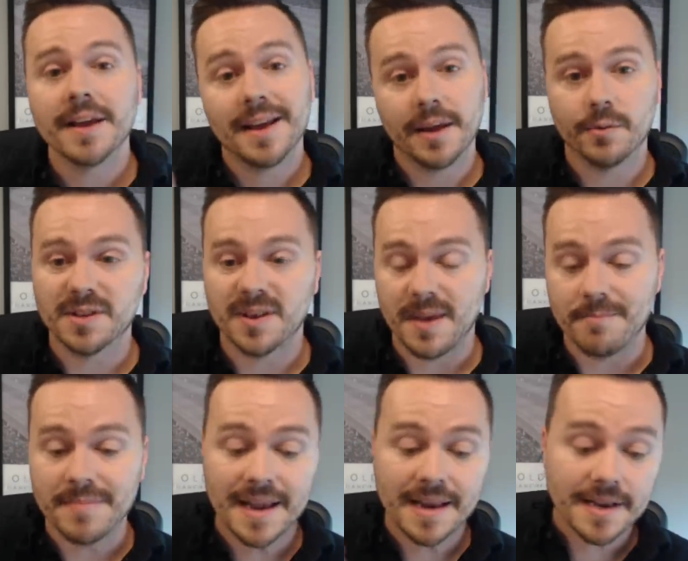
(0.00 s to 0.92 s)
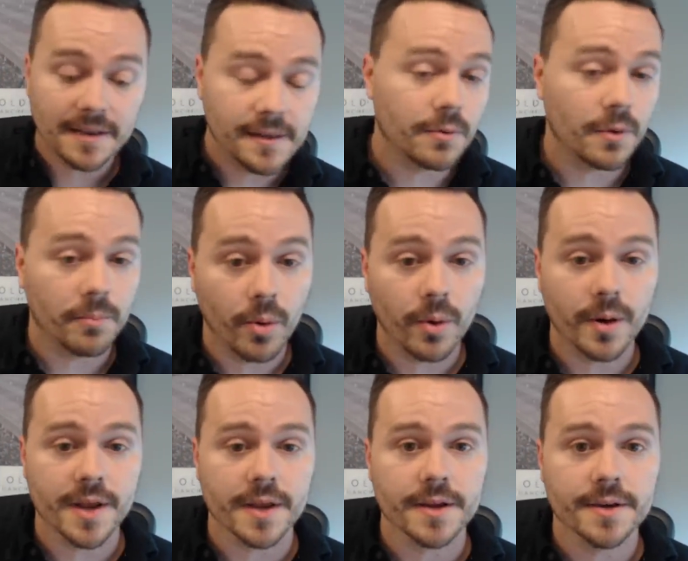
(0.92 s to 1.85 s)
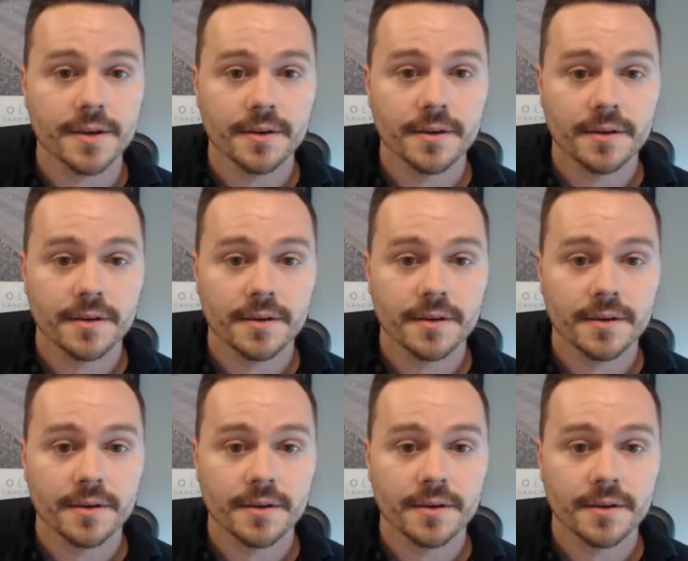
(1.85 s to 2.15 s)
it was immediately reported